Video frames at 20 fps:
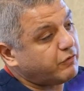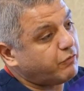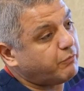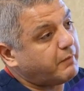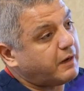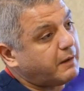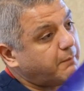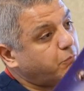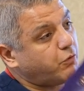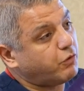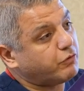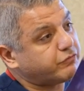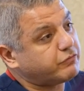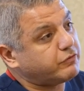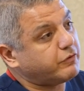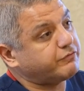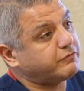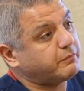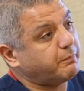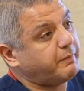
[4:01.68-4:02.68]
of my
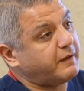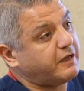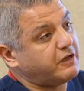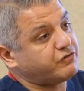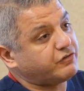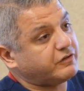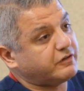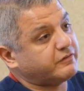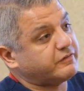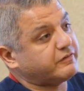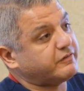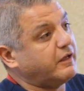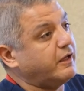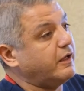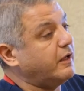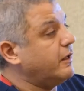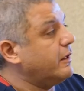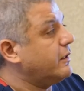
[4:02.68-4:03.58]
most of the patients